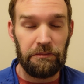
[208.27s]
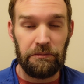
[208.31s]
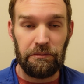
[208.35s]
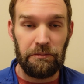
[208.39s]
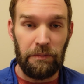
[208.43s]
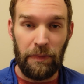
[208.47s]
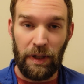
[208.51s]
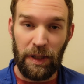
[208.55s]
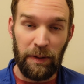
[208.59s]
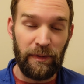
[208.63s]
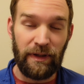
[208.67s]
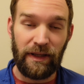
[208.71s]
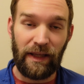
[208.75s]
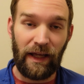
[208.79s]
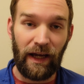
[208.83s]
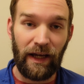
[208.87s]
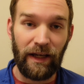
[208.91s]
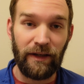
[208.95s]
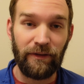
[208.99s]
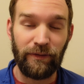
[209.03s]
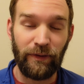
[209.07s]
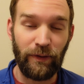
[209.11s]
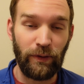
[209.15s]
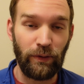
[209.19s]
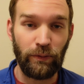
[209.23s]
maybe the
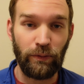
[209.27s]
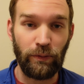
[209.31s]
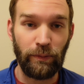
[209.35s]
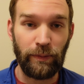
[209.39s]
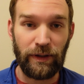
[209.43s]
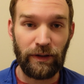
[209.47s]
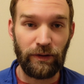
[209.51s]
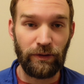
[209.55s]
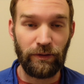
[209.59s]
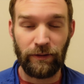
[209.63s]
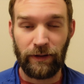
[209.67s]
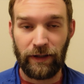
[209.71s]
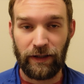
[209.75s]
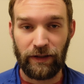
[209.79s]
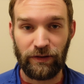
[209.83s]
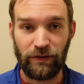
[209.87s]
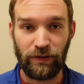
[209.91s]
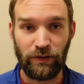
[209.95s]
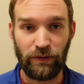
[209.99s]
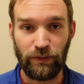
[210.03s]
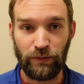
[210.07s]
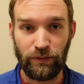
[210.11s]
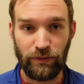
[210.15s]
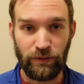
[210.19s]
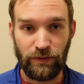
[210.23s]
iPhone will be a great
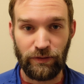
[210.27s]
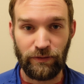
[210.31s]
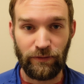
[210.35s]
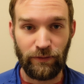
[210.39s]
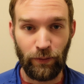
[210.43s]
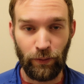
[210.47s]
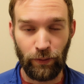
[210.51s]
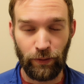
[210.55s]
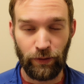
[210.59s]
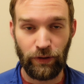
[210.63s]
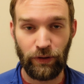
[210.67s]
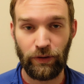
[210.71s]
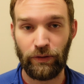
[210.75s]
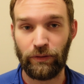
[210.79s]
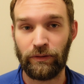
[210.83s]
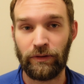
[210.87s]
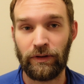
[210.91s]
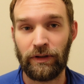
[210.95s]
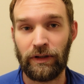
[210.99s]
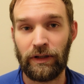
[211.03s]
solution for you.